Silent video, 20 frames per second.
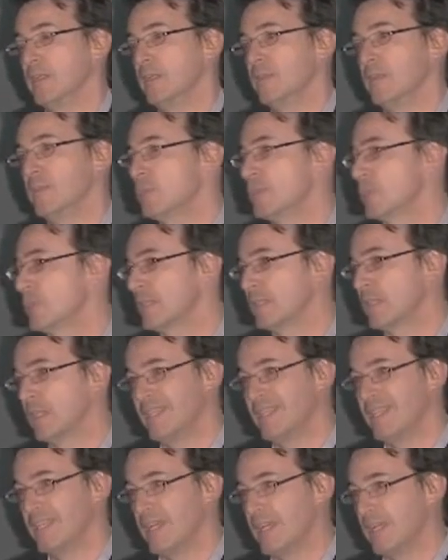And
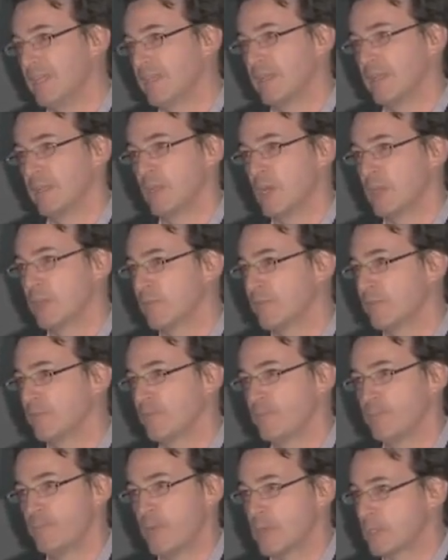there's certainly
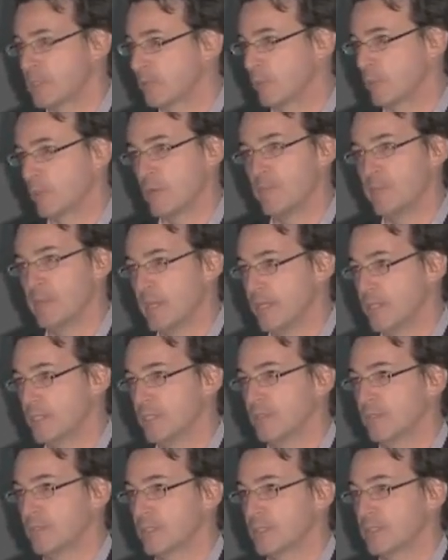a lot of
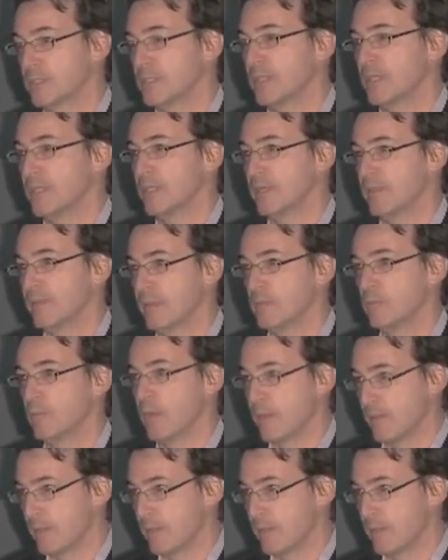possible combinations.